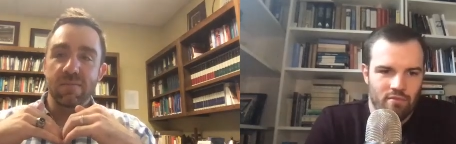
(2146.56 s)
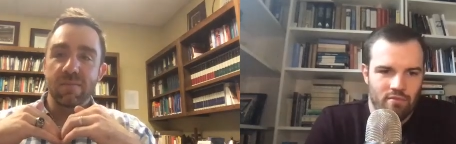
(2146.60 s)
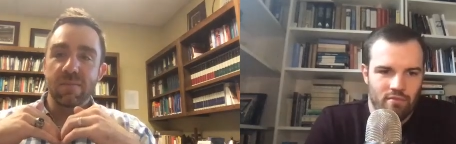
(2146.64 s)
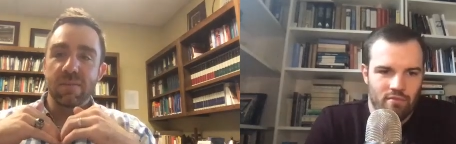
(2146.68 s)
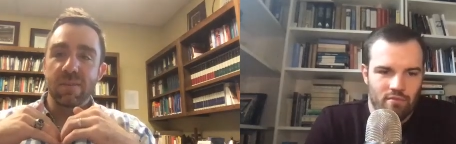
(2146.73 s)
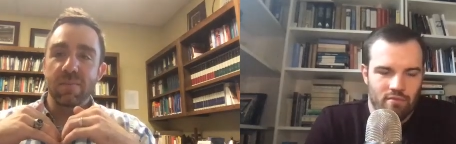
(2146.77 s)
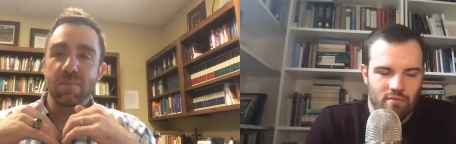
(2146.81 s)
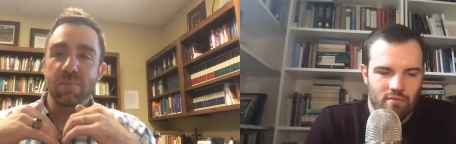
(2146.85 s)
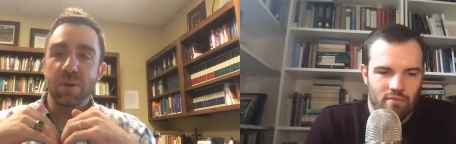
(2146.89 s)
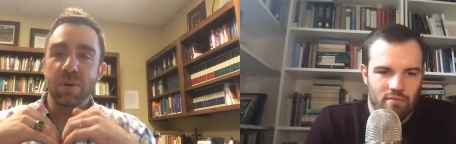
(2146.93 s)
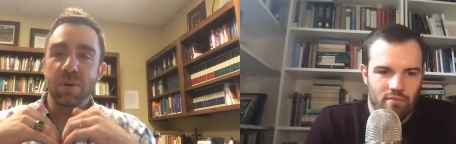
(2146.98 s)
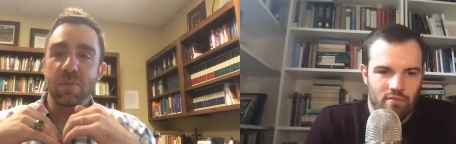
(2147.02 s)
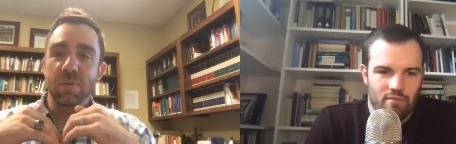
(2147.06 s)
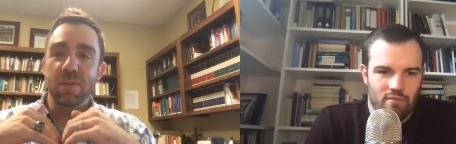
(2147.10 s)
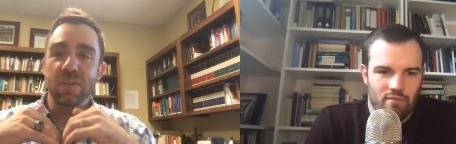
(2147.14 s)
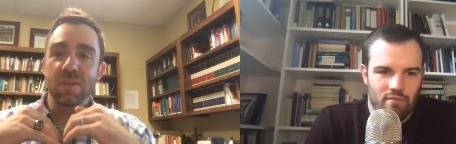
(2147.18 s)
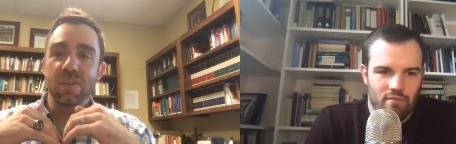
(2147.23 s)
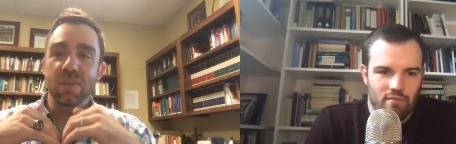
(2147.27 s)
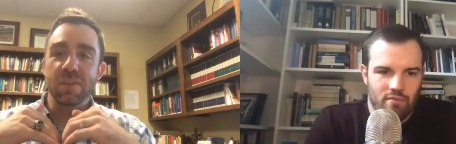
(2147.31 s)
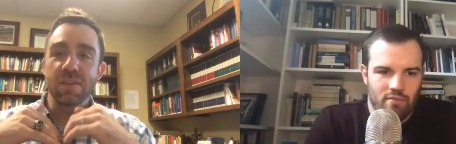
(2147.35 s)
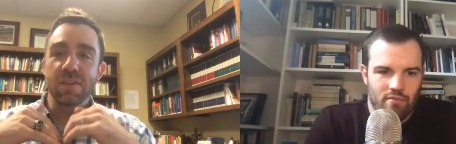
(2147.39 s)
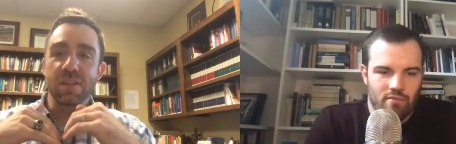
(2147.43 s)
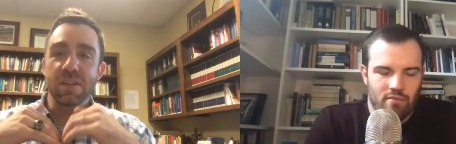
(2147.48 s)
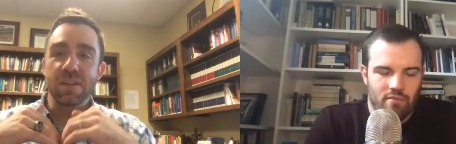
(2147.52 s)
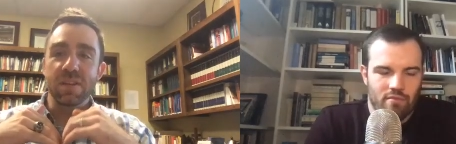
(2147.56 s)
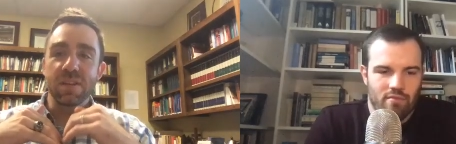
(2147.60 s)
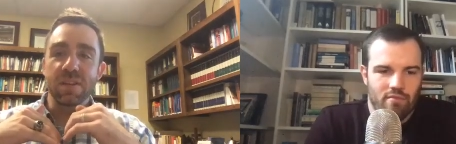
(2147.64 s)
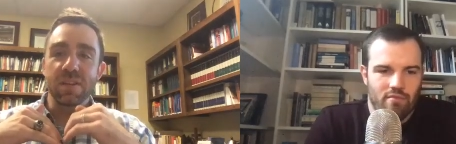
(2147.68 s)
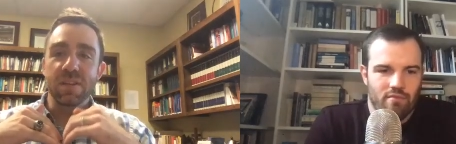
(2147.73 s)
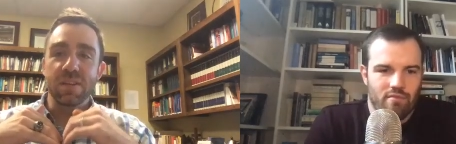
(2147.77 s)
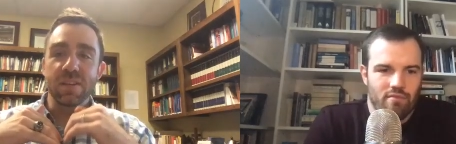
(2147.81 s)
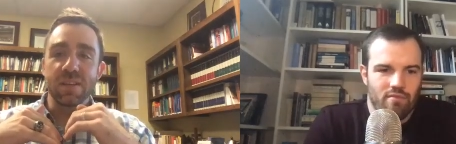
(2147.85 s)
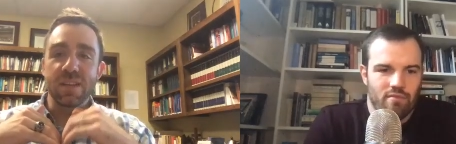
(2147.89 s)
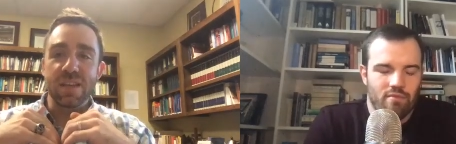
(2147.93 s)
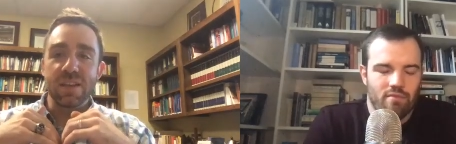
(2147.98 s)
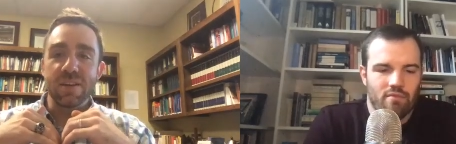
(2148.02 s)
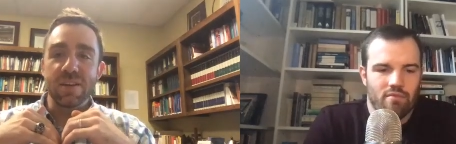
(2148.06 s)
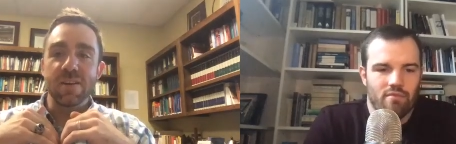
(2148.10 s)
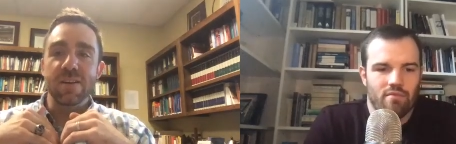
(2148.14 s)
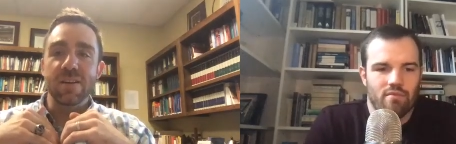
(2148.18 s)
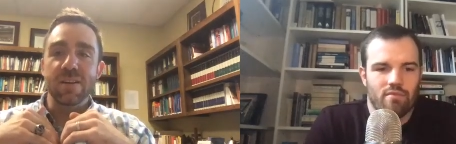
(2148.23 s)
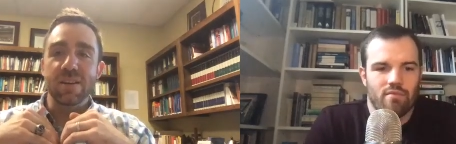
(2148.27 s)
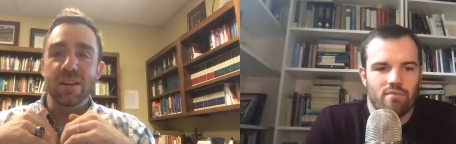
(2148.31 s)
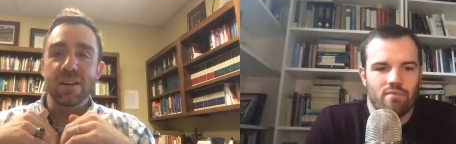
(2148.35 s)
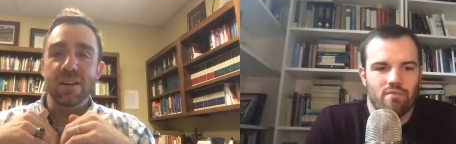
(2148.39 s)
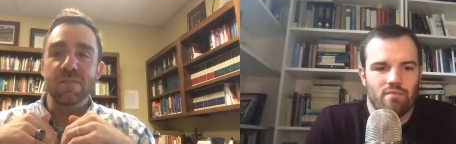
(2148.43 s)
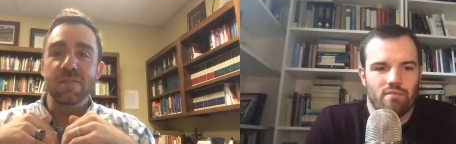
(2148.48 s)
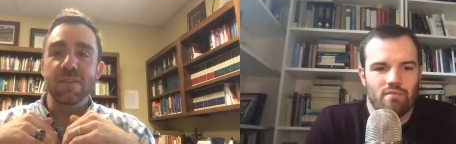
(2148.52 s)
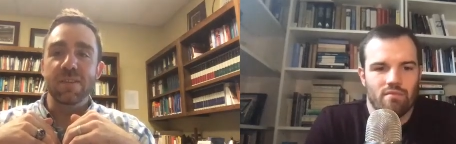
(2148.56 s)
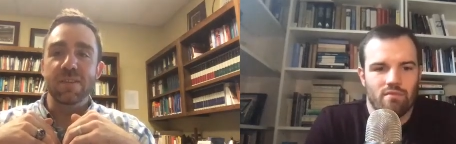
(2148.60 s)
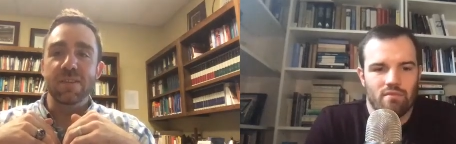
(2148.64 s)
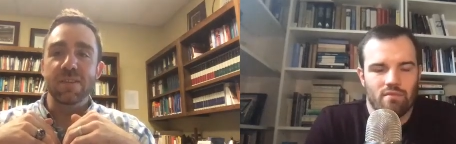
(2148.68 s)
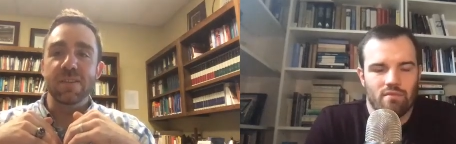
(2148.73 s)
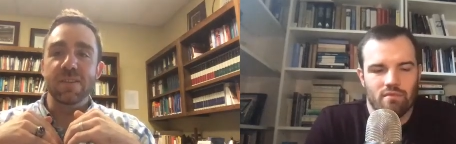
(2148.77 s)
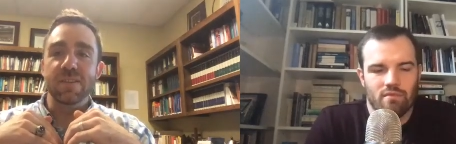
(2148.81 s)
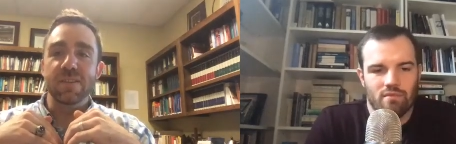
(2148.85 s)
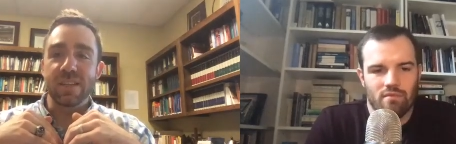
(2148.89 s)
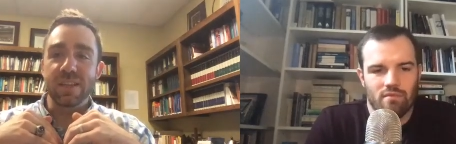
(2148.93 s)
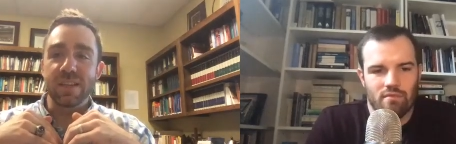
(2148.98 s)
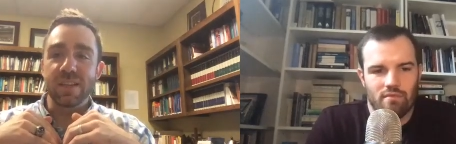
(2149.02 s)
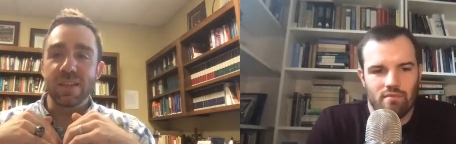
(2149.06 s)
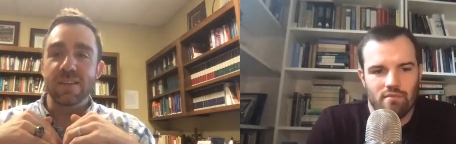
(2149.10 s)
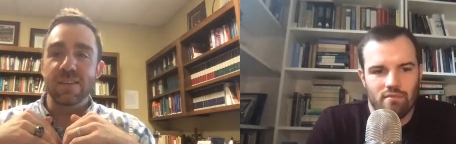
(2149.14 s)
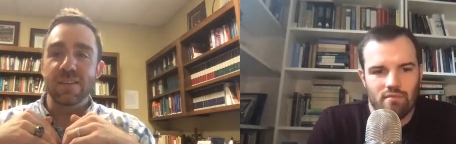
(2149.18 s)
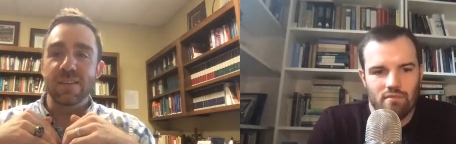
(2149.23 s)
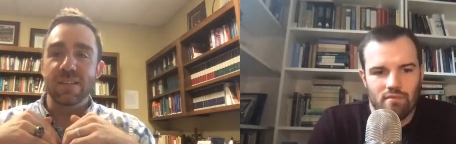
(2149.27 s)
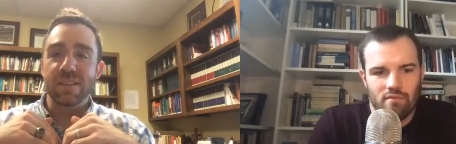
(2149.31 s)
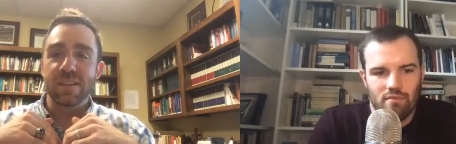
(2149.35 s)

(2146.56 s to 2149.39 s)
Speaker 1: both in the nadir of his descent